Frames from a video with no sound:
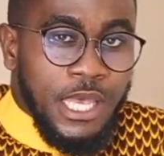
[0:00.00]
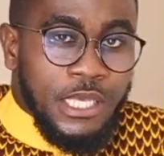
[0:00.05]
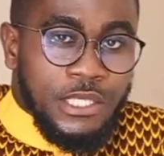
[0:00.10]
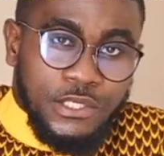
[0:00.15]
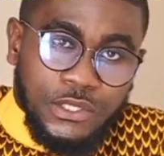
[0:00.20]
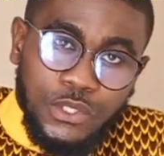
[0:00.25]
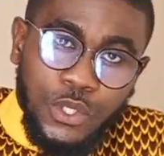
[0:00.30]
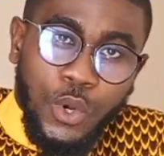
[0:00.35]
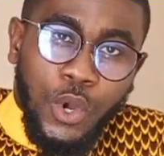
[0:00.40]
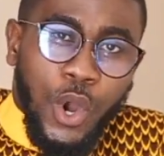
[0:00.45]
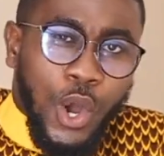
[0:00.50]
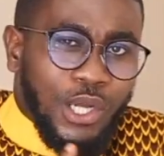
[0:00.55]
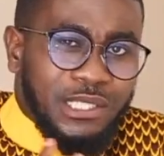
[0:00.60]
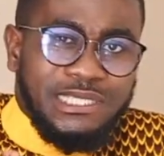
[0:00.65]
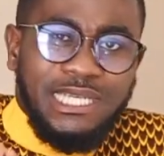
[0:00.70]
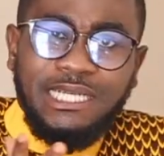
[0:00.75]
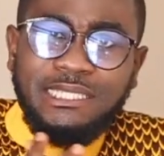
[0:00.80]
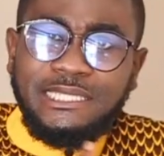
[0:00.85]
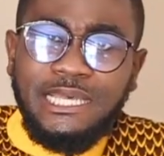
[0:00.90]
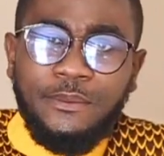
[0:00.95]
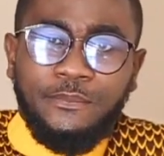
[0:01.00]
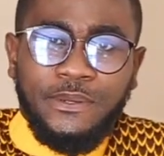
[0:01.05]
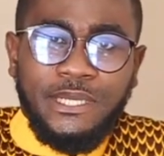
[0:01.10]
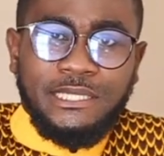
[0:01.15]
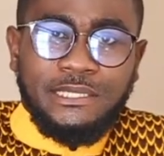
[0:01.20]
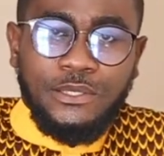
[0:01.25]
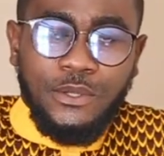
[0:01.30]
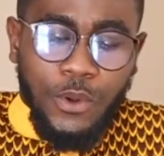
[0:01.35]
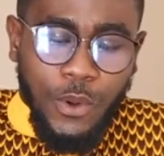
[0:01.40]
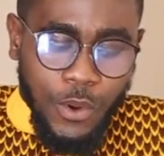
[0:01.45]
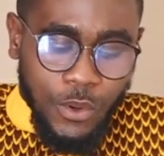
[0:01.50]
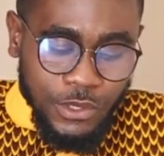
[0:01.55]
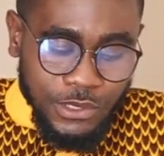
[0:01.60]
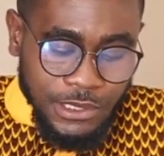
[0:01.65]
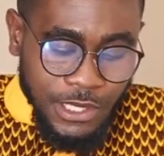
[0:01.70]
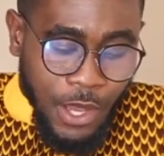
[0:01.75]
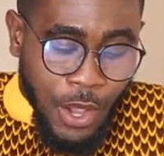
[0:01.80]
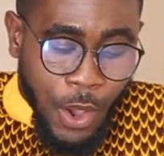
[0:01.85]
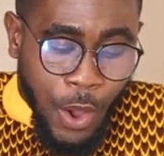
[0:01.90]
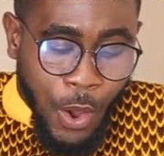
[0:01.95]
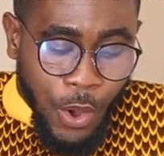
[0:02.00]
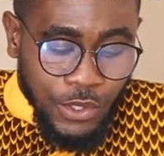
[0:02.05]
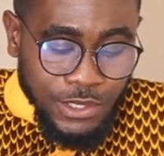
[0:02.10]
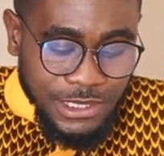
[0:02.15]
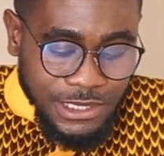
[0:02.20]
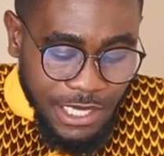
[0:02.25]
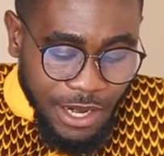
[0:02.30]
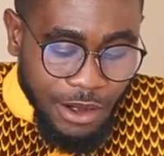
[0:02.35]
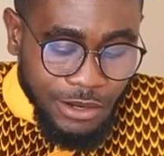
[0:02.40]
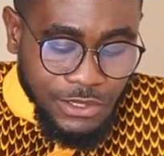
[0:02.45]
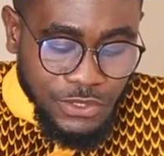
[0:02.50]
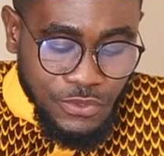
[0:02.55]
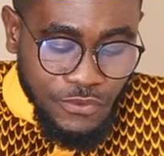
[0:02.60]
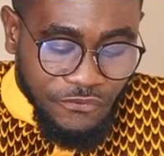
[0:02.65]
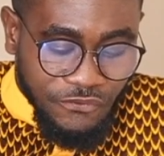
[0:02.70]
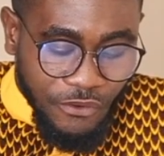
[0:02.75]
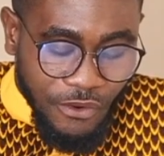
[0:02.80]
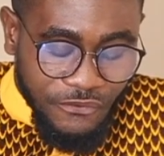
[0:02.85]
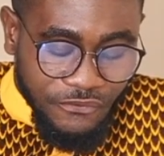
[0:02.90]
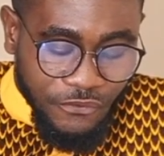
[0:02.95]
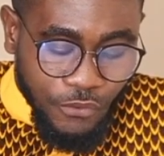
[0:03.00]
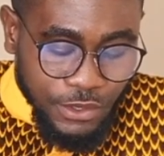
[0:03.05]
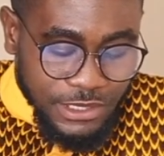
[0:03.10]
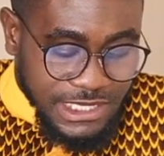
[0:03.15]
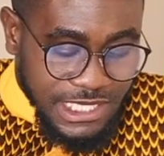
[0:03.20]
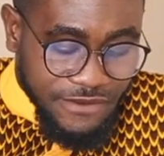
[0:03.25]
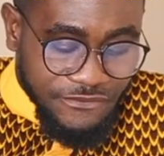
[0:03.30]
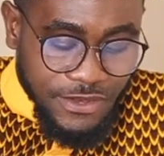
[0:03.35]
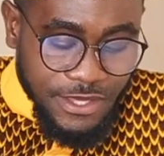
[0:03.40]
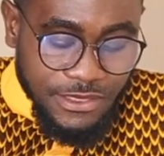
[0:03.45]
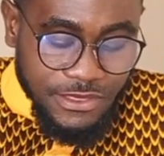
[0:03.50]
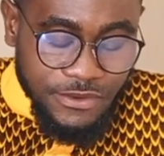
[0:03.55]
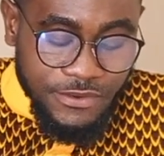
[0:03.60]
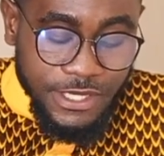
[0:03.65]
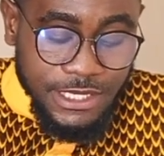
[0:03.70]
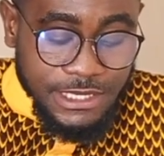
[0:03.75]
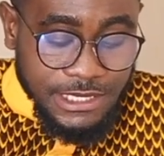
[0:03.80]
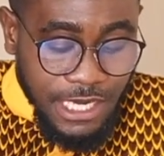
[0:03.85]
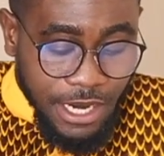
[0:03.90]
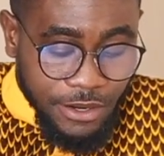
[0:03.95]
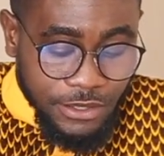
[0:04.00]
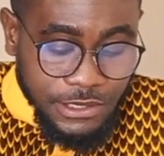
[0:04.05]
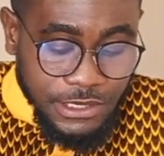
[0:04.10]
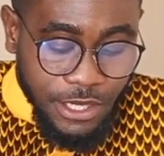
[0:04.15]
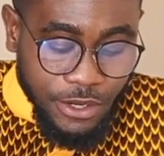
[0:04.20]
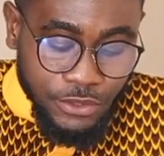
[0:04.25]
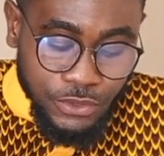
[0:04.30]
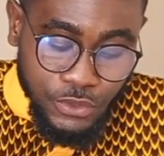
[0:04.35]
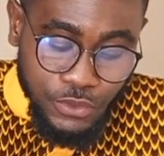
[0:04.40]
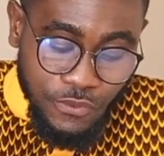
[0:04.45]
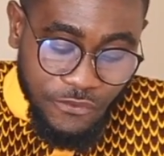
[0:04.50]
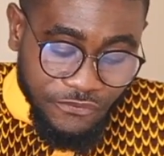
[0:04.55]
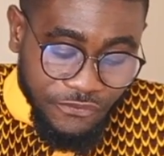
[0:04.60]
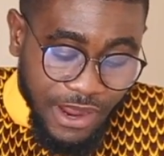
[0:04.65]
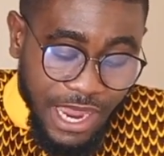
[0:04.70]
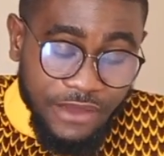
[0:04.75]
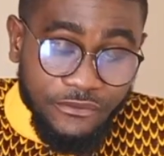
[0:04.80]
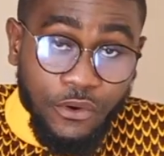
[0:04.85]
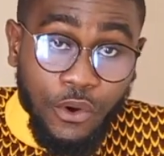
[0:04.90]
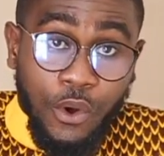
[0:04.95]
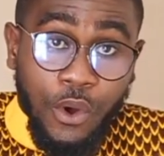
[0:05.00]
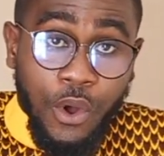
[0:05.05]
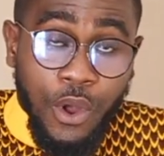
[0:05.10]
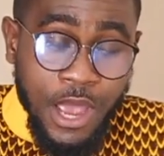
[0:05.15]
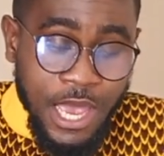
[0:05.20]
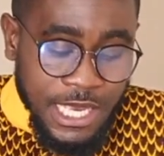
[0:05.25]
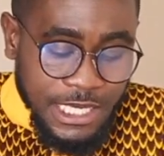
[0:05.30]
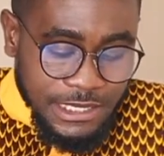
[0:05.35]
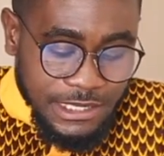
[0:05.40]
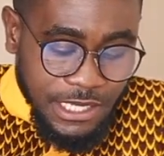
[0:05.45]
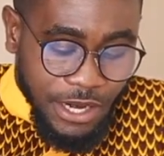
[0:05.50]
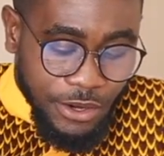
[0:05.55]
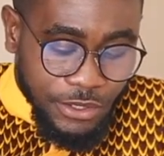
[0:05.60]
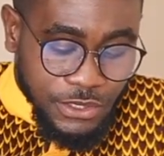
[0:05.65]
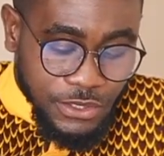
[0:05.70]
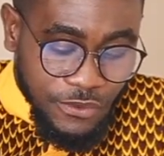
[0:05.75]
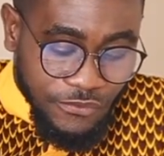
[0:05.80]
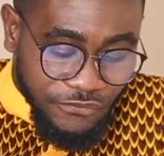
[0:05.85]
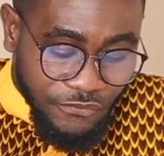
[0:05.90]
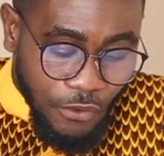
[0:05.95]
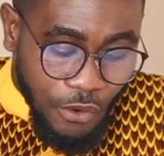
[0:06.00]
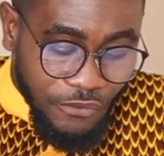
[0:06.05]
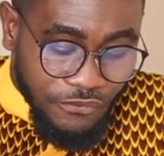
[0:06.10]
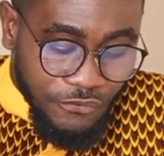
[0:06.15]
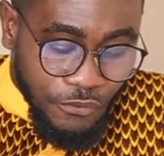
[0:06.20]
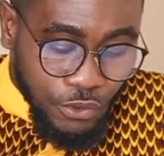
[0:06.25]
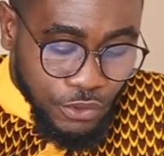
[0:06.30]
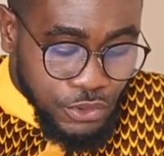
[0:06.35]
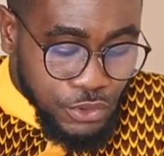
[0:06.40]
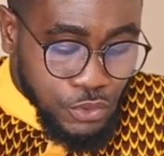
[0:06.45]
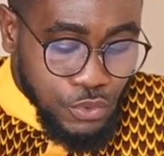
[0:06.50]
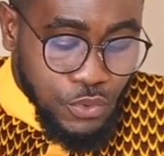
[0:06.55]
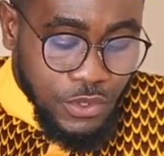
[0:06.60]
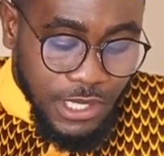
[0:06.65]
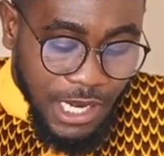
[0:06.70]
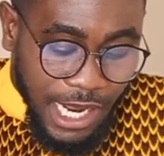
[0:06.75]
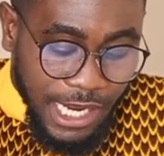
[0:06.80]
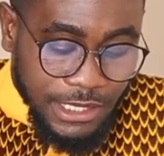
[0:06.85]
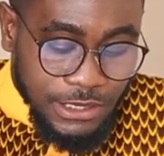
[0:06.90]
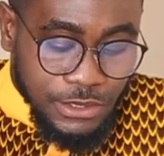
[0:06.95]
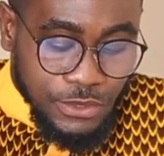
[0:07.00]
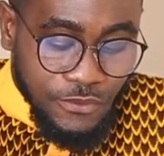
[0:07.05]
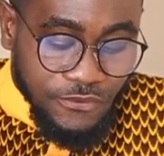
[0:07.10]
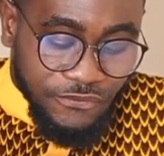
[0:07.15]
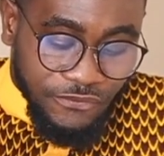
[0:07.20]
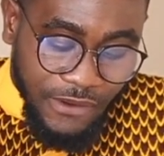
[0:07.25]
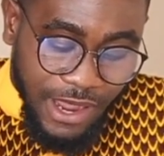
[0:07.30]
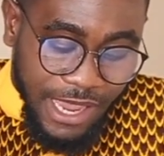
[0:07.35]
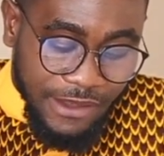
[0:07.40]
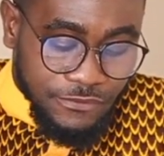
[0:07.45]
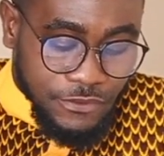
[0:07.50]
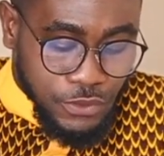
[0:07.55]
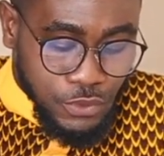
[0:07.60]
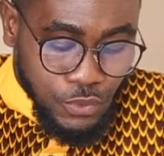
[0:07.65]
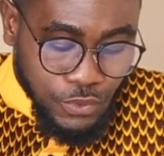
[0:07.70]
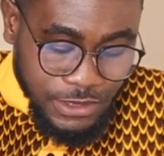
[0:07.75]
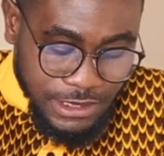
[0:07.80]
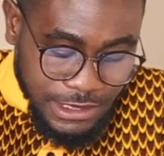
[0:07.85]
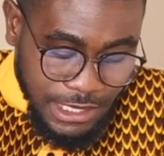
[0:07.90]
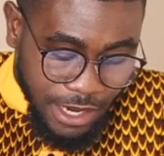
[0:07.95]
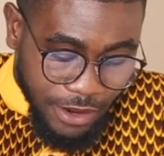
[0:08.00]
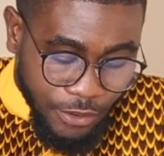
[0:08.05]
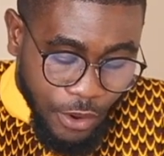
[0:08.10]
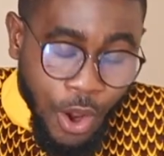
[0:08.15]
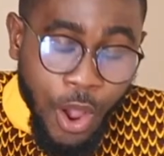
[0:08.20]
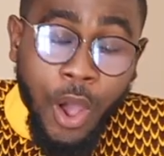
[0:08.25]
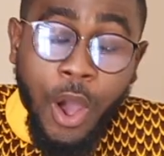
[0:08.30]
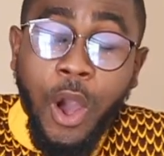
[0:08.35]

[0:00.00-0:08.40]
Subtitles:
So contact Templessy Court on 0244-730025 or 0244-292520.